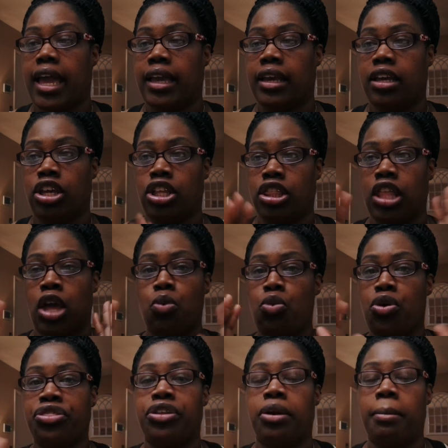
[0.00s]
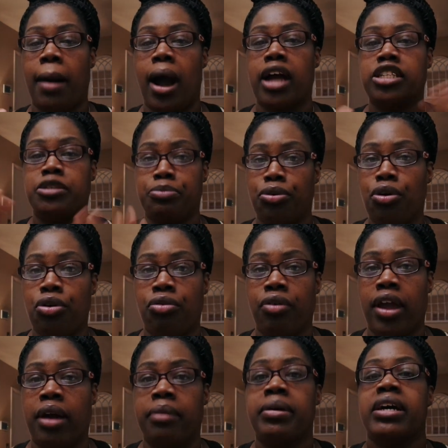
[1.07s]
like, they want their minds
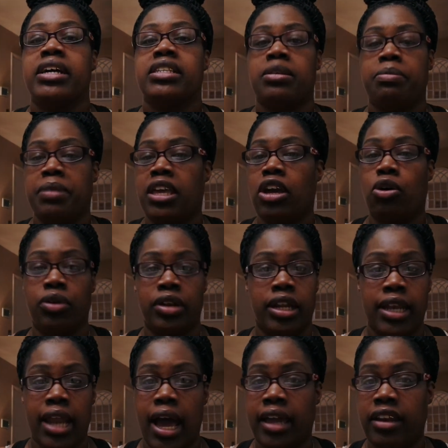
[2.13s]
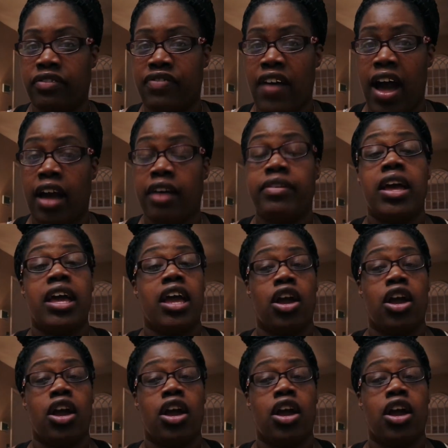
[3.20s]
programmed to be on a 9 to 5.